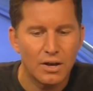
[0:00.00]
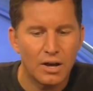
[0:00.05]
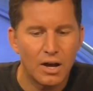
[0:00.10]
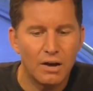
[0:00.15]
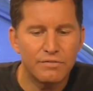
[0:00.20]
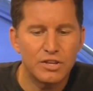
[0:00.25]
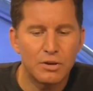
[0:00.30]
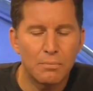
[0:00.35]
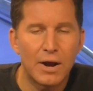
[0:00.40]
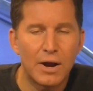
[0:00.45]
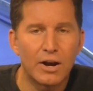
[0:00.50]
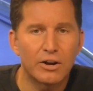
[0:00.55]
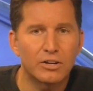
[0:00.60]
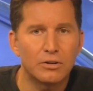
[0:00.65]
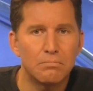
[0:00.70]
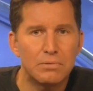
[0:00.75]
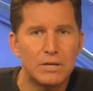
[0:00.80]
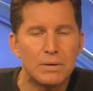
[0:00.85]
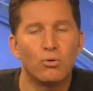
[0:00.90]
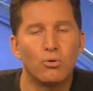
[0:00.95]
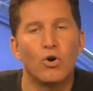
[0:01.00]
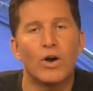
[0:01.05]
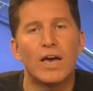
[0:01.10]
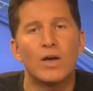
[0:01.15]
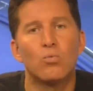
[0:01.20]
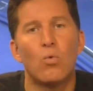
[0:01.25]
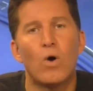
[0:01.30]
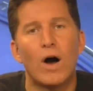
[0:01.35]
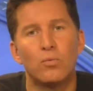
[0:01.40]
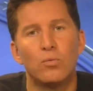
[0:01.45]
of the American people.
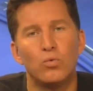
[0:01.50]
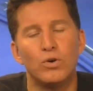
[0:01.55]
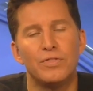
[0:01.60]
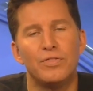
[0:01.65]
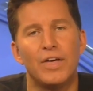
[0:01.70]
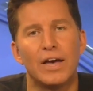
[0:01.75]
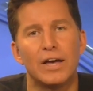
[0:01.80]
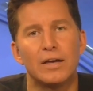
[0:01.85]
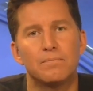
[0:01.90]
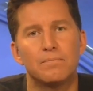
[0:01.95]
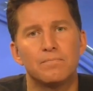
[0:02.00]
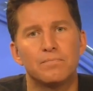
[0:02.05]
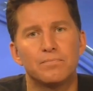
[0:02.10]
And why would they?